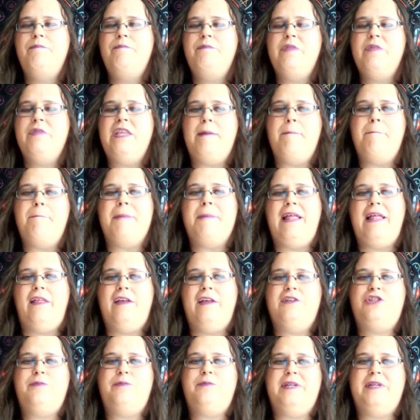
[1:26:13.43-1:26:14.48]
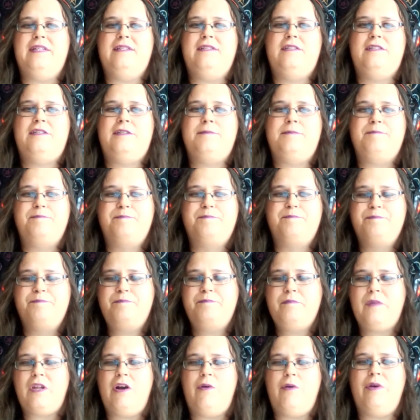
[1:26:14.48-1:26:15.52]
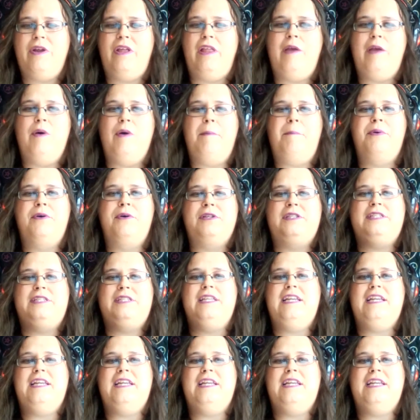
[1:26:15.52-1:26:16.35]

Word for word: The embellishments are really what puts it